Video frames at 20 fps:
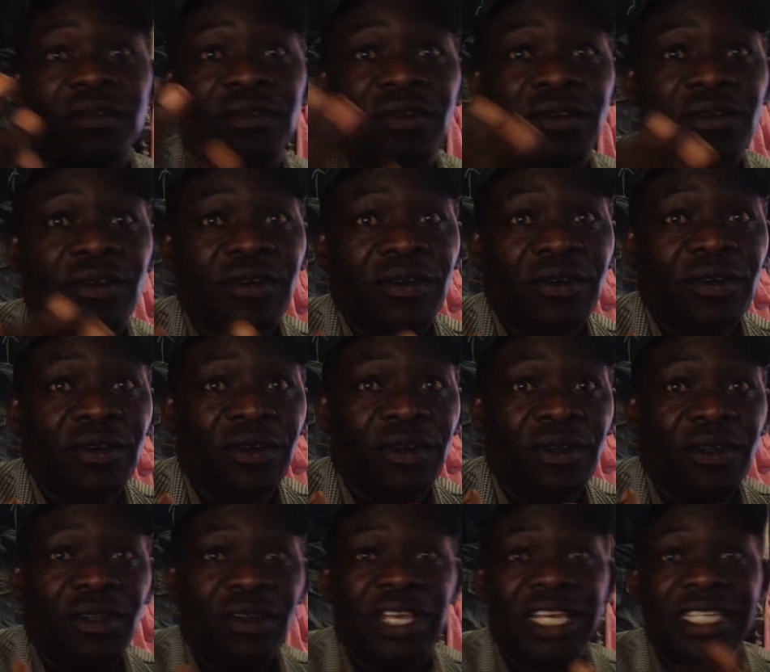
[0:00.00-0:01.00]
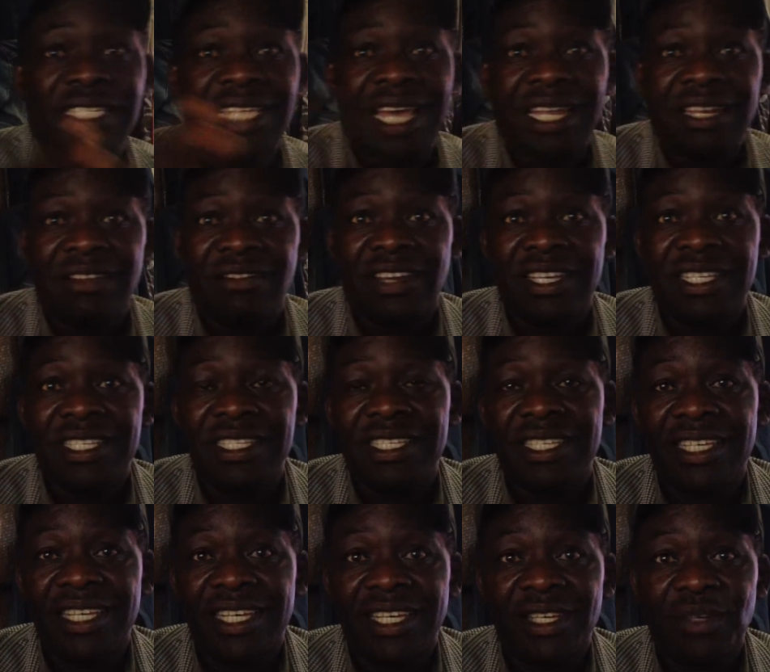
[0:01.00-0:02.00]
for lawyers' advice,
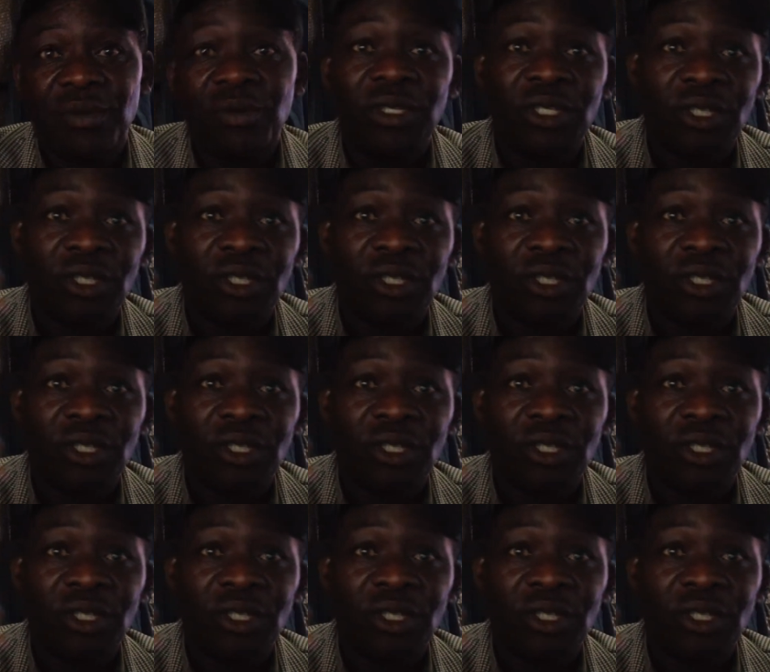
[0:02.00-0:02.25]
we